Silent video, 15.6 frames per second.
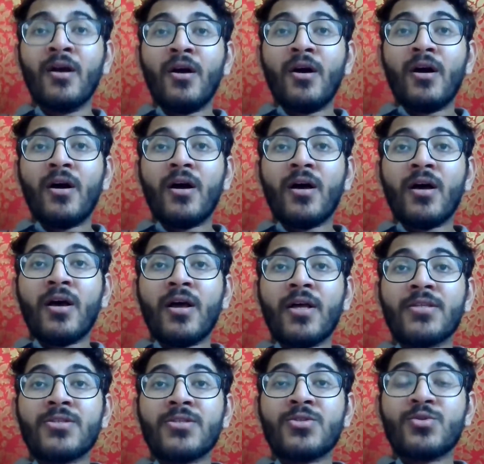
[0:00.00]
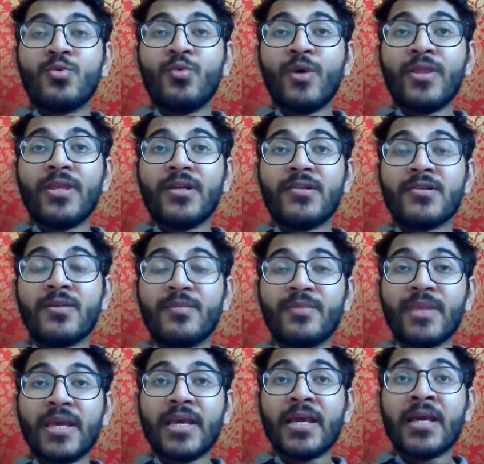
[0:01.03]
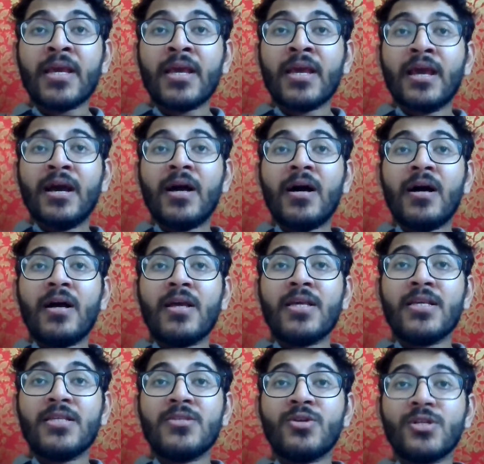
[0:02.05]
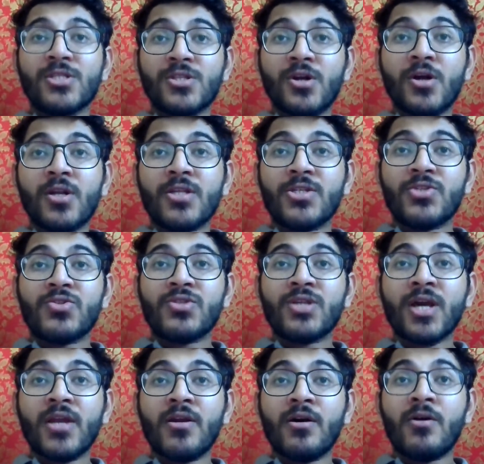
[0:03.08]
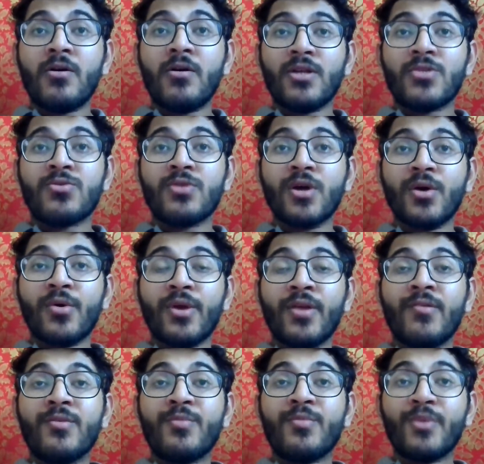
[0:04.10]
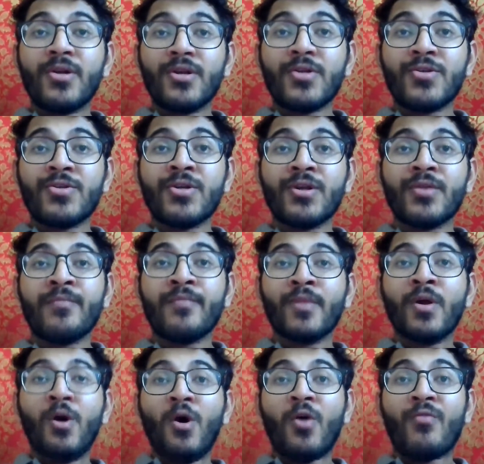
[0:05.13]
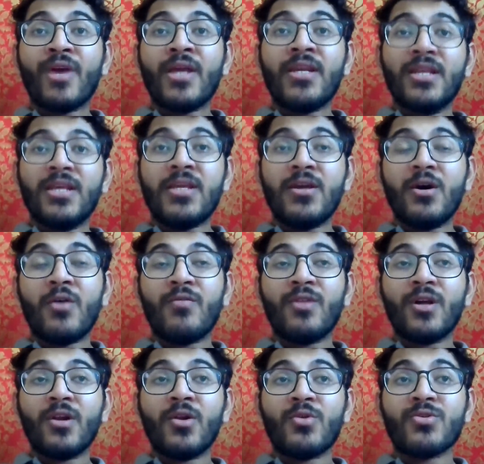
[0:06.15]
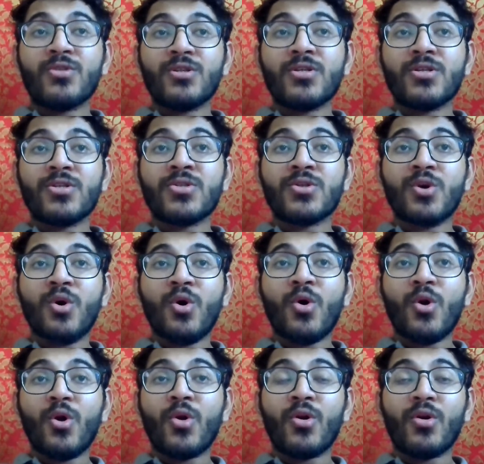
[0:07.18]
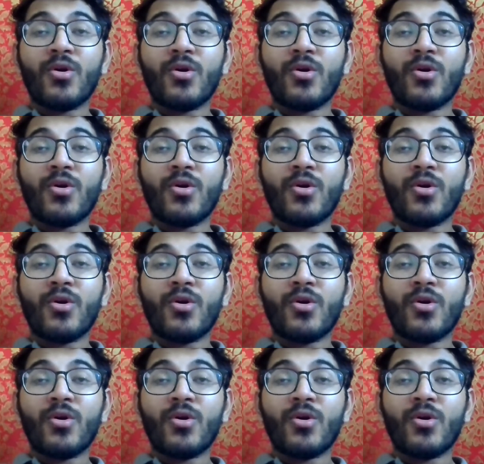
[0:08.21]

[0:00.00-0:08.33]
as to whether something is or is not a genocide, or as to the interpretation of any of the clauses or